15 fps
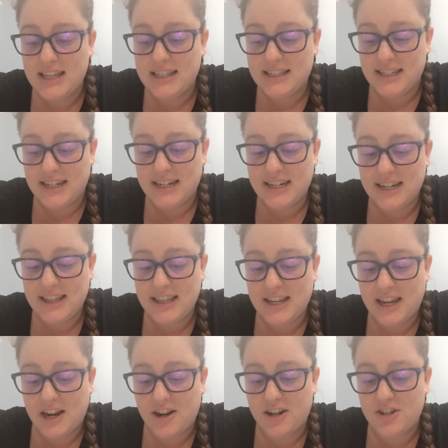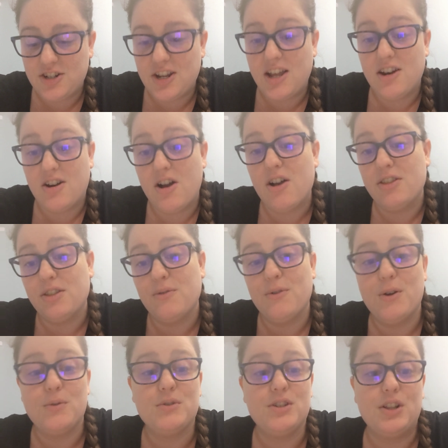seated in the carriage and on the
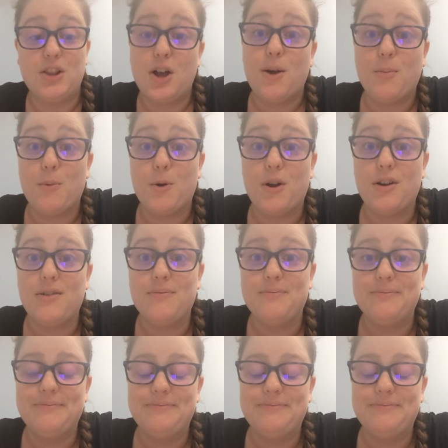road to Longbourn.